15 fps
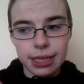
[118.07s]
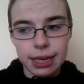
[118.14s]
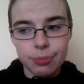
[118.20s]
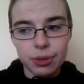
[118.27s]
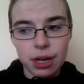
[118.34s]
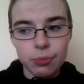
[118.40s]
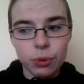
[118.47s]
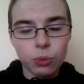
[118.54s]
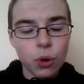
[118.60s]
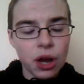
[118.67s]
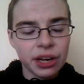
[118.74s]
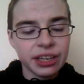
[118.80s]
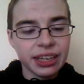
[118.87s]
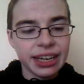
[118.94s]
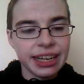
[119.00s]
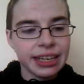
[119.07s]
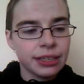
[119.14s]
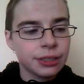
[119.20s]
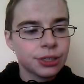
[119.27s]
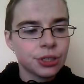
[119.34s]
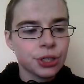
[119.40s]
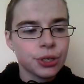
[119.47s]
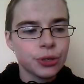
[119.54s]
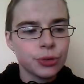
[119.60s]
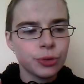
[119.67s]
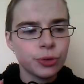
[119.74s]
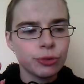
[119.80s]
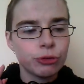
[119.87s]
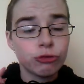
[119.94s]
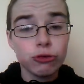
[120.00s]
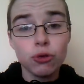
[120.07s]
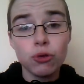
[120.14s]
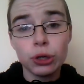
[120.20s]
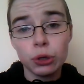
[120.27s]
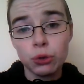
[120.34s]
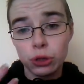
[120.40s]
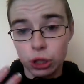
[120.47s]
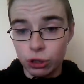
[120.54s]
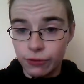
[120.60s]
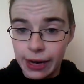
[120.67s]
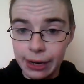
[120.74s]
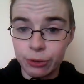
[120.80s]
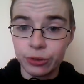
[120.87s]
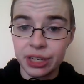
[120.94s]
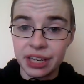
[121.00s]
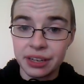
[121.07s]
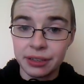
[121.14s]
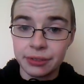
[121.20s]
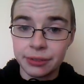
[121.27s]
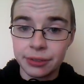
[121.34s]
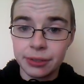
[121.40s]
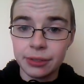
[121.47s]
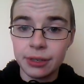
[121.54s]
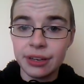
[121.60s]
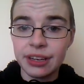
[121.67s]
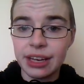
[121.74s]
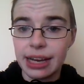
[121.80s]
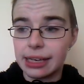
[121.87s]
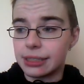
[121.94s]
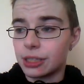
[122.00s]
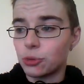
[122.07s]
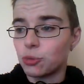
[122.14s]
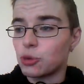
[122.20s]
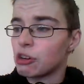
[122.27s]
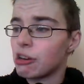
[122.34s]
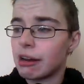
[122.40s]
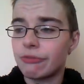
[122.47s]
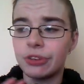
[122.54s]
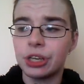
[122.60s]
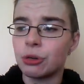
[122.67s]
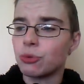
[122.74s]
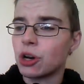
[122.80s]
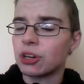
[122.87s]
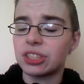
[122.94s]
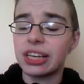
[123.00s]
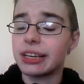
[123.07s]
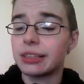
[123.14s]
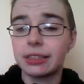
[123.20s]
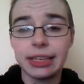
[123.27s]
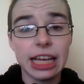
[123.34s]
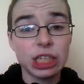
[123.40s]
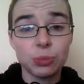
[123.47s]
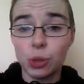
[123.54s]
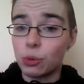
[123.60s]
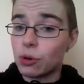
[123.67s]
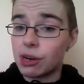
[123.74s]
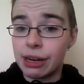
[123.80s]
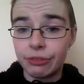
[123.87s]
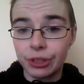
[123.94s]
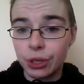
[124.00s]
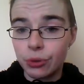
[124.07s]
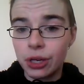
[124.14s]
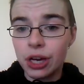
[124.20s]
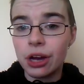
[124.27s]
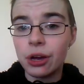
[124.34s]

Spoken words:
tip number 1 is to draw your surroundings, as in wherever you are. Take a sketchbook wherever you